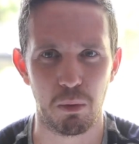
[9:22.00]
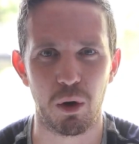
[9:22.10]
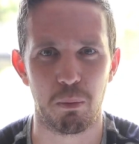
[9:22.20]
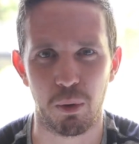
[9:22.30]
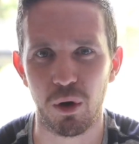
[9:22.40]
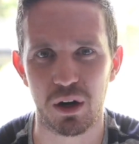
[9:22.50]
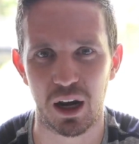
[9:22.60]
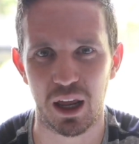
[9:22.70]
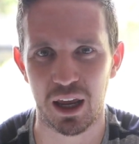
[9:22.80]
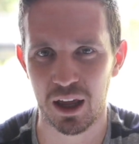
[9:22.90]
more
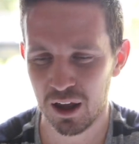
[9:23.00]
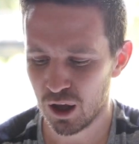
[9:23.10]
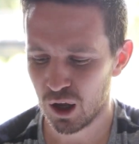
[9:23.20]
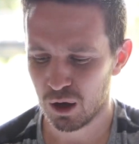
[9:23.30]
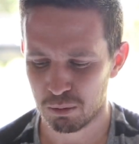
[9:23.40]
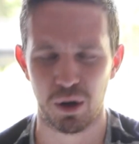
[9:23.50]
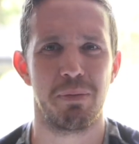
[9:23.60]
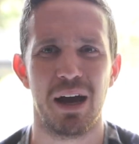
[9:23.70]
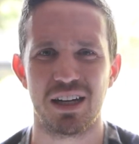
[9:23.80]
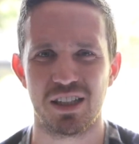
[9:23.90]
importantly,
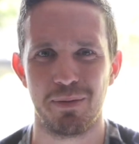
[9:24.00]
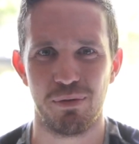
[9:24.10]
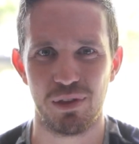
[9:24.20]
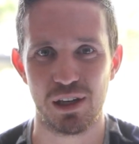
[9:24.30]
bring back some of